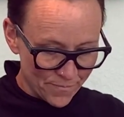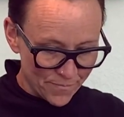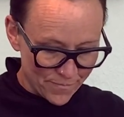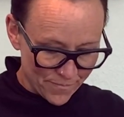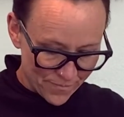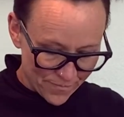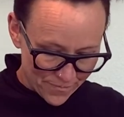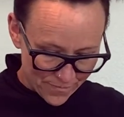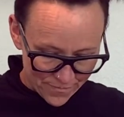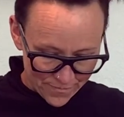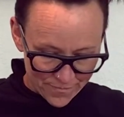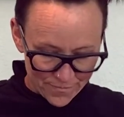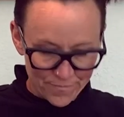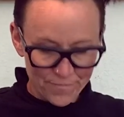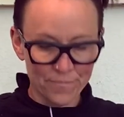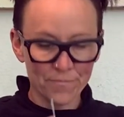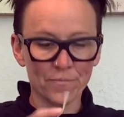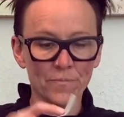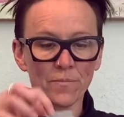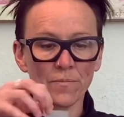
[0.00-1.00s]
So
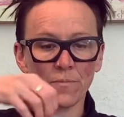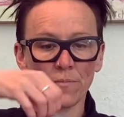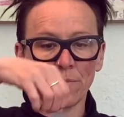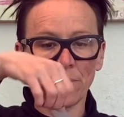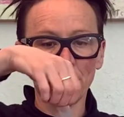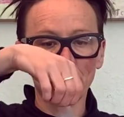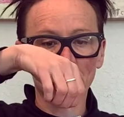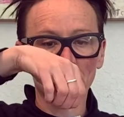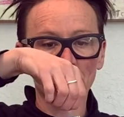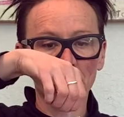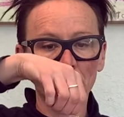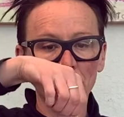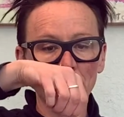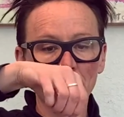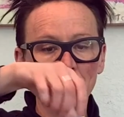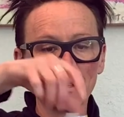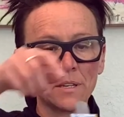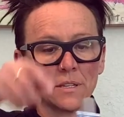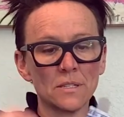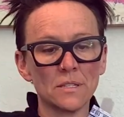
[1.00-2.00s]
I'm going to do
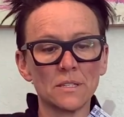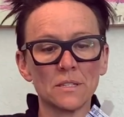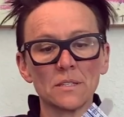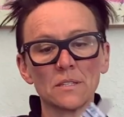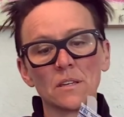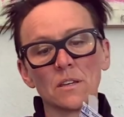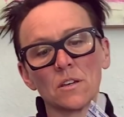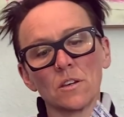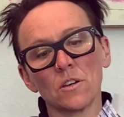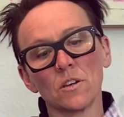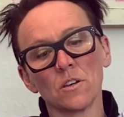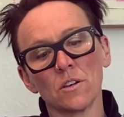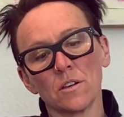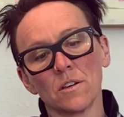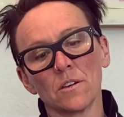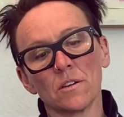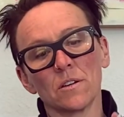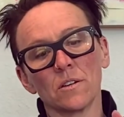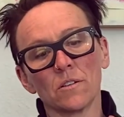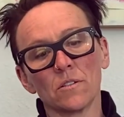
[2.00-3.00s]
this,
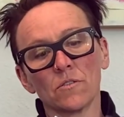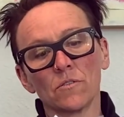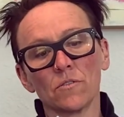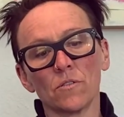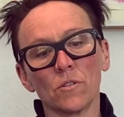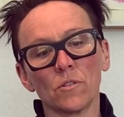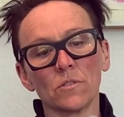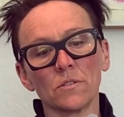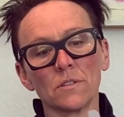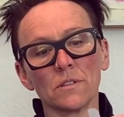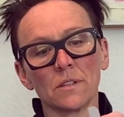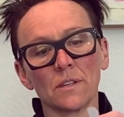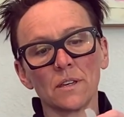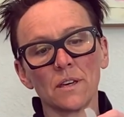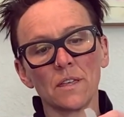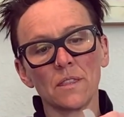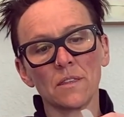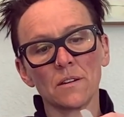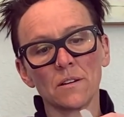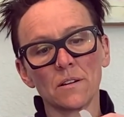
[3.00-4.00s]
fold
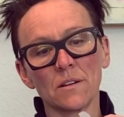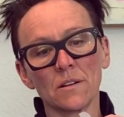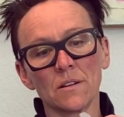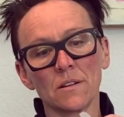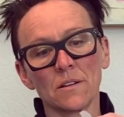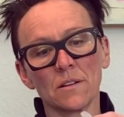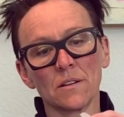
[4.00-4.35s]
together,